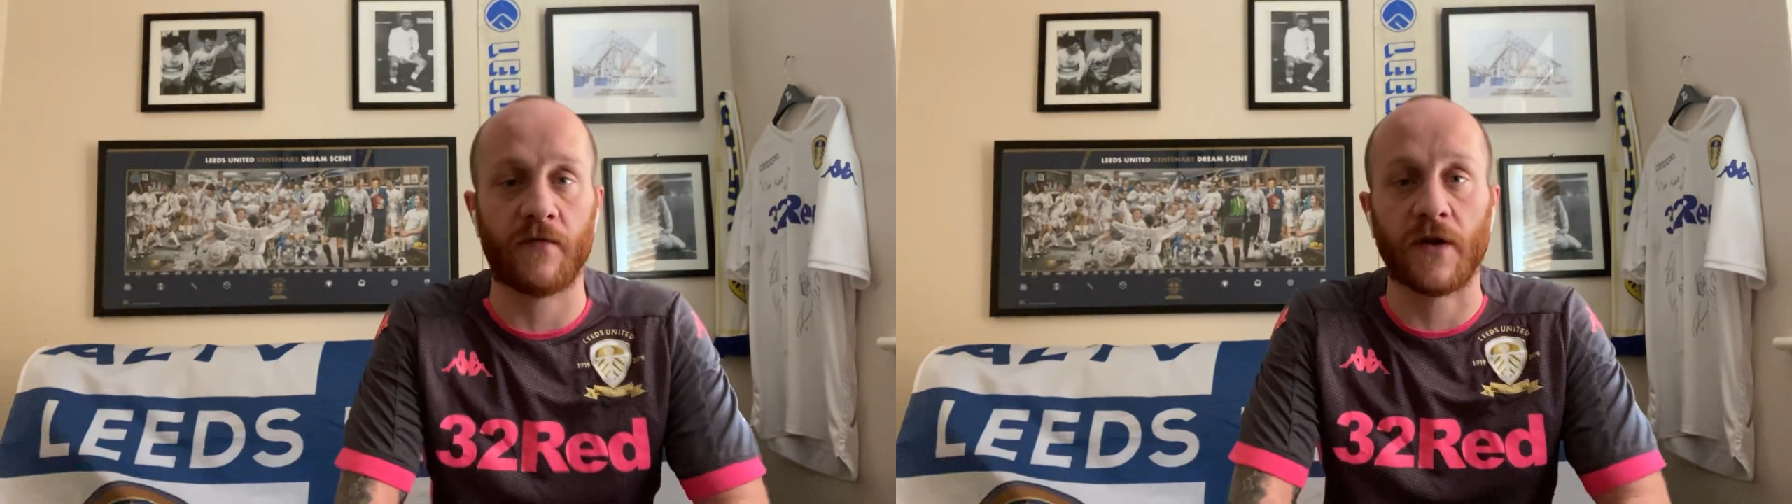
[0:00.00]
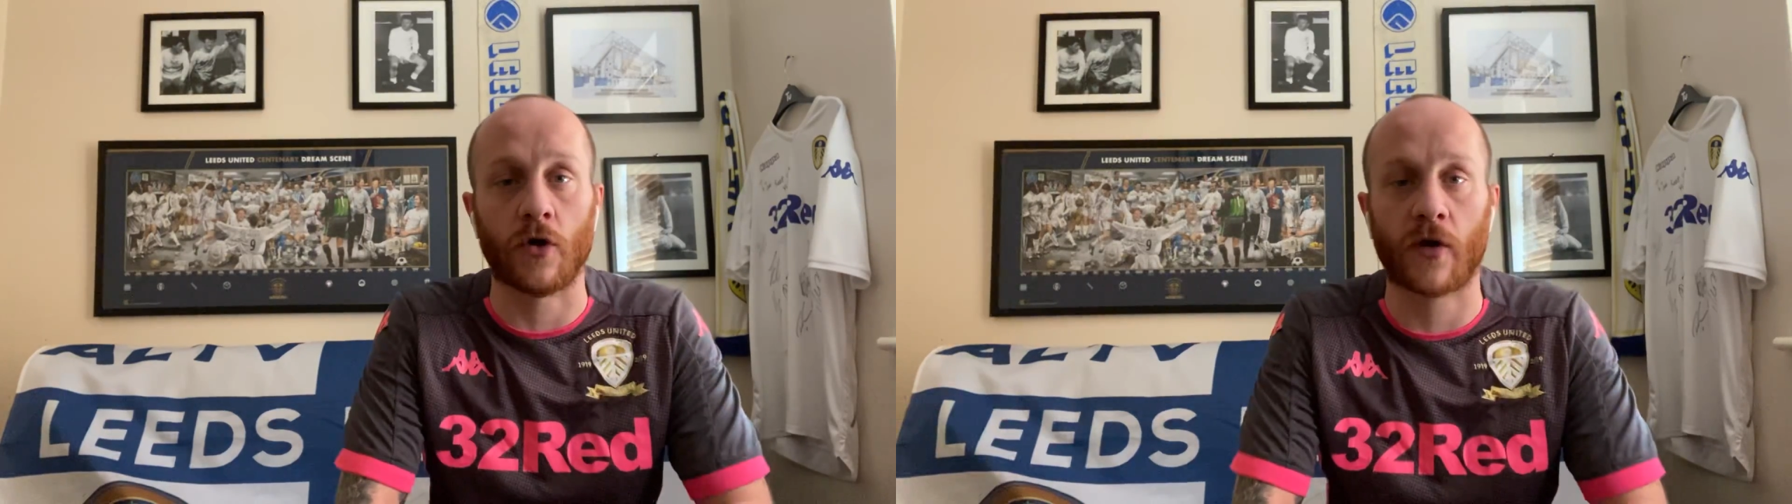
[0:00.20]

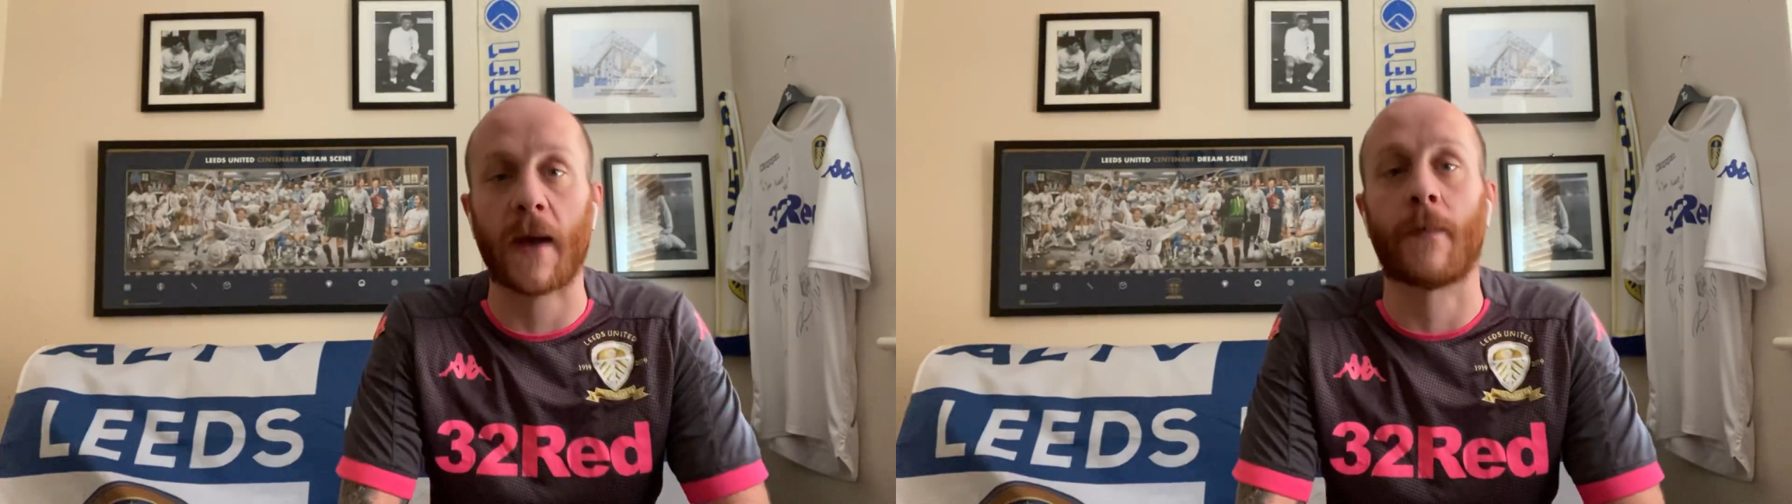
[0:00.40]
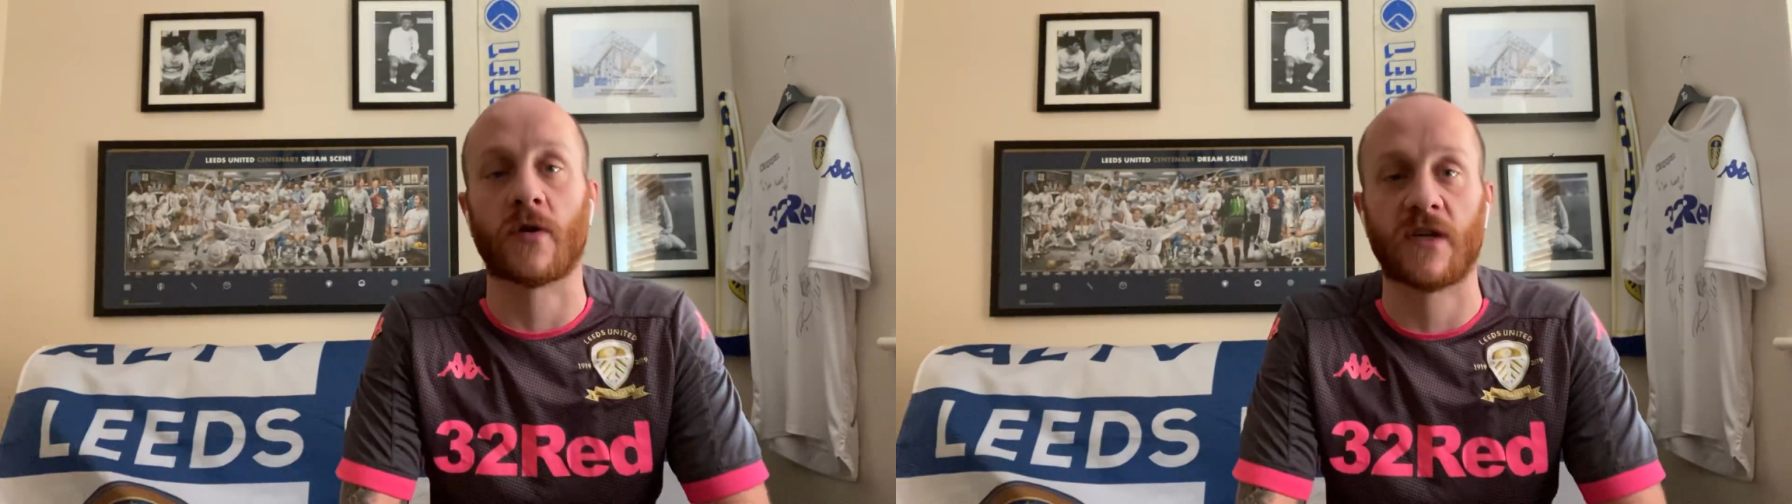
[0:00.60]
if we don't
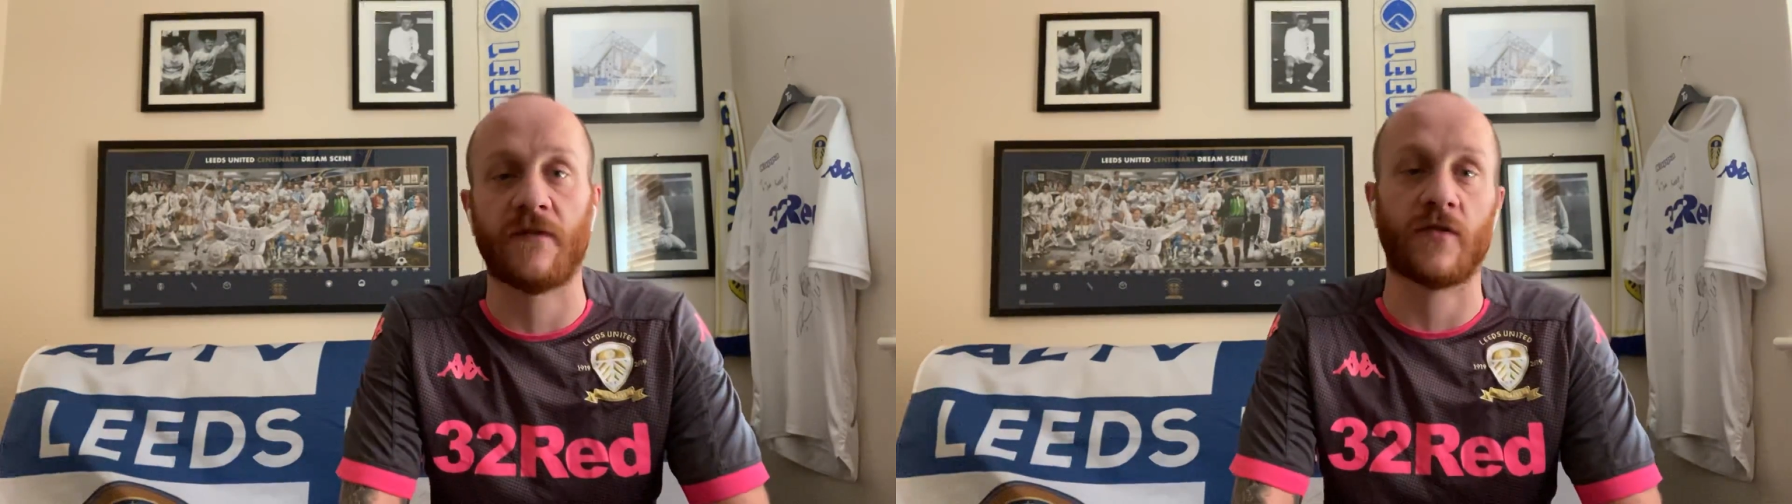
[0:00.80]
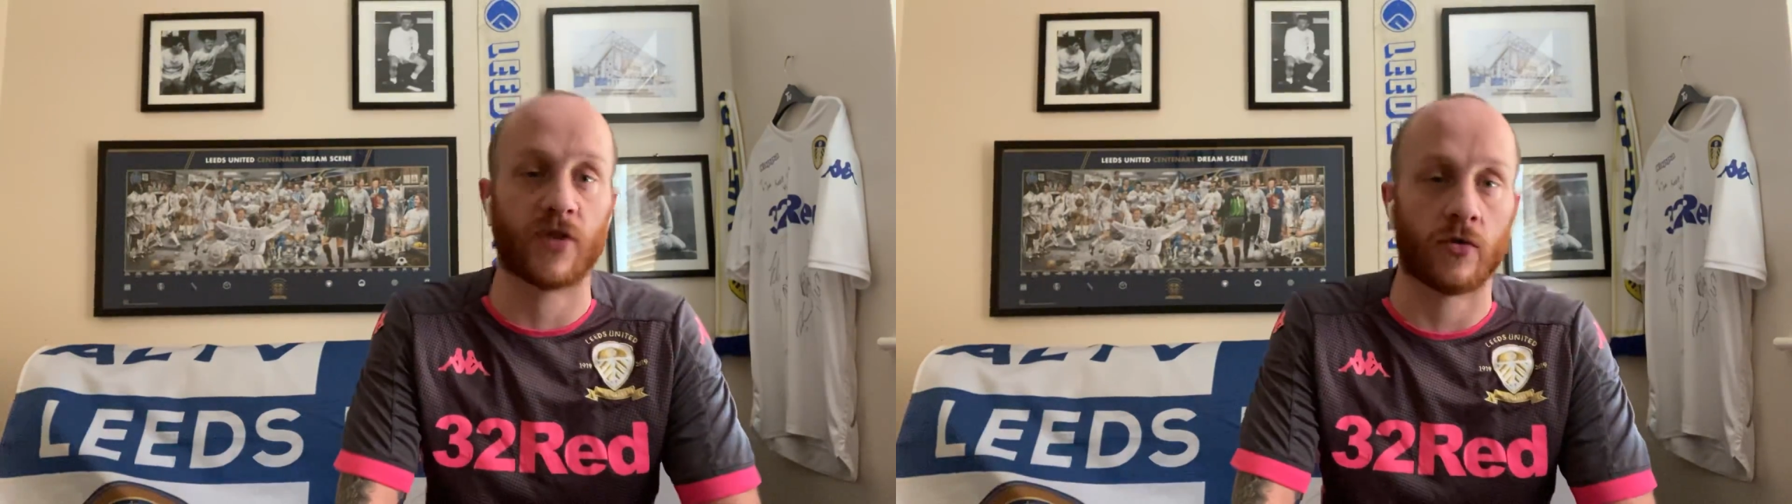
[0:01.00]
get
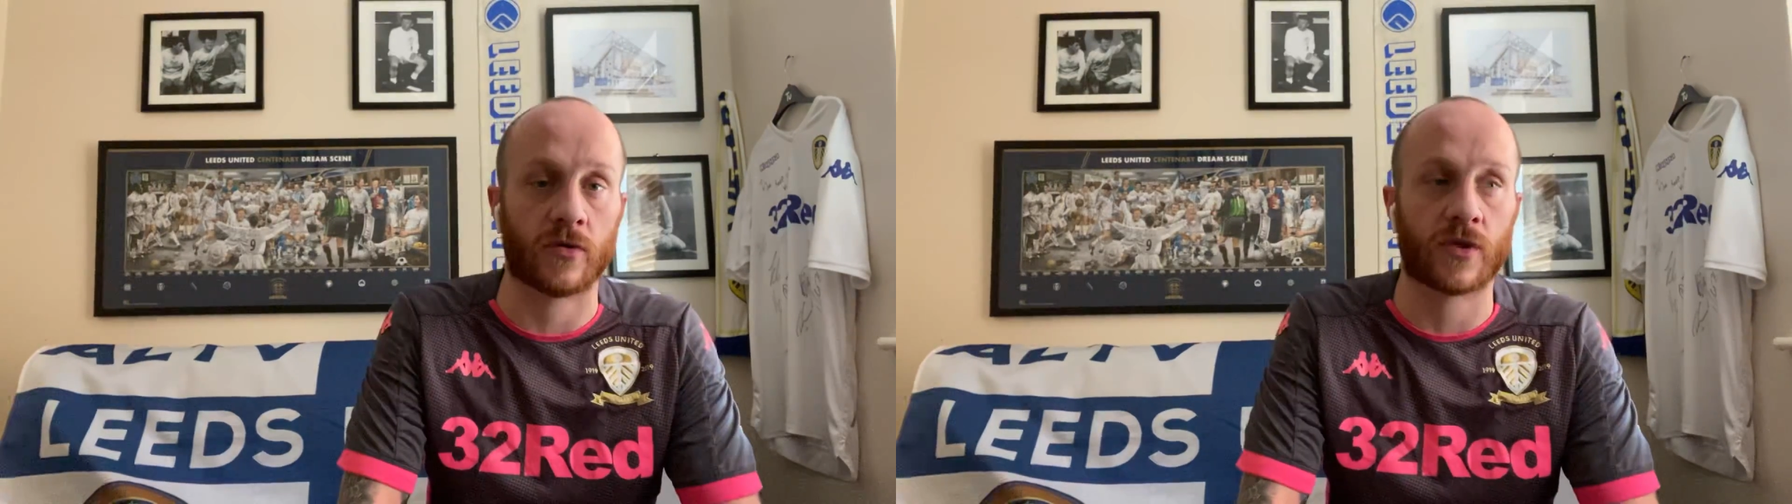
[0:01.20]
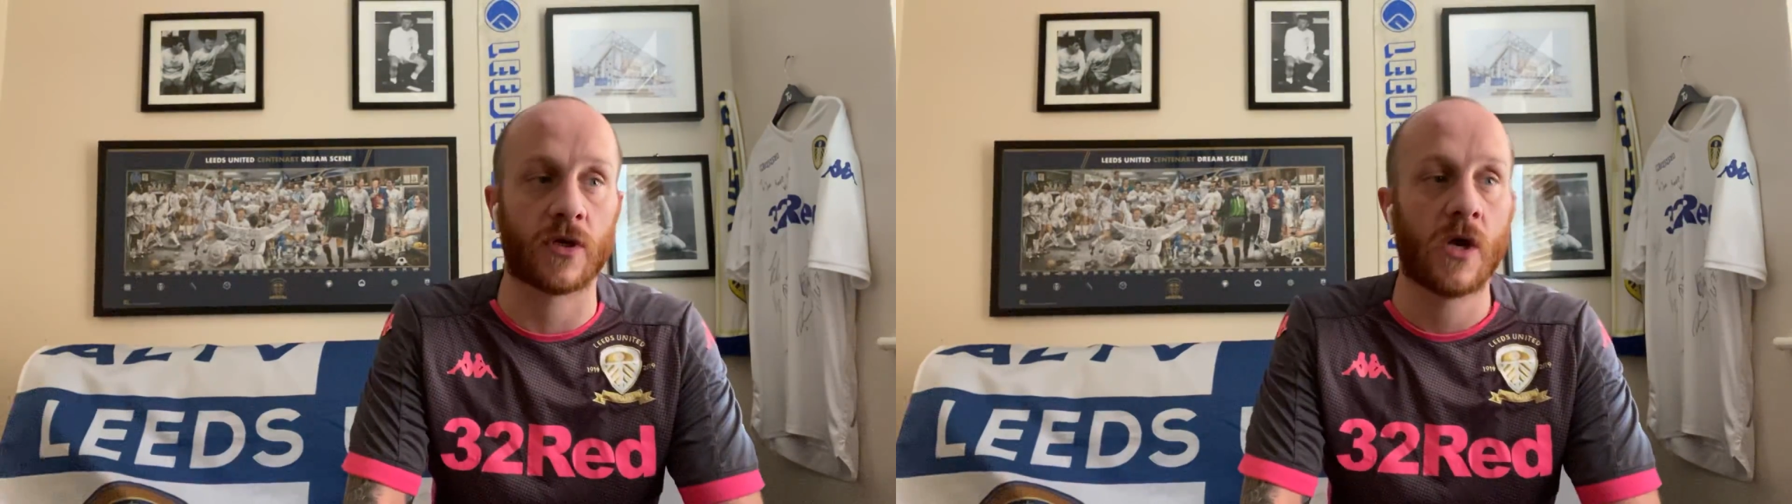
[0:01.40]
positive
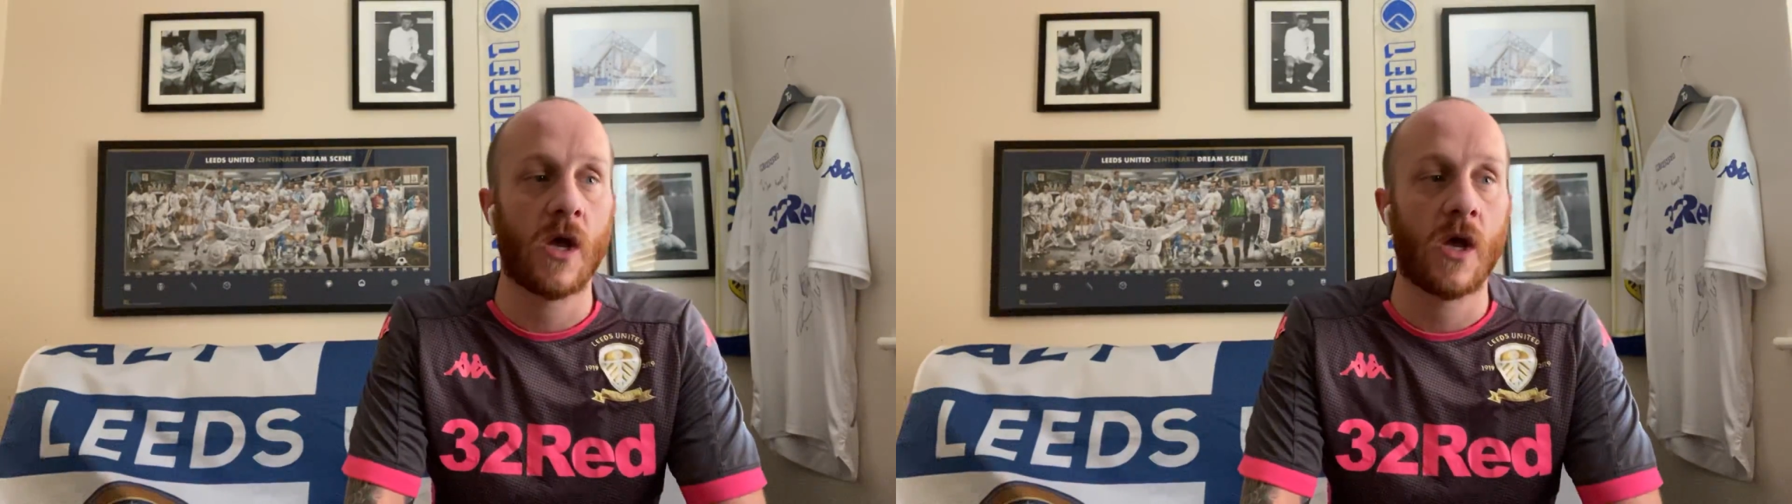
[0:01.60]
results.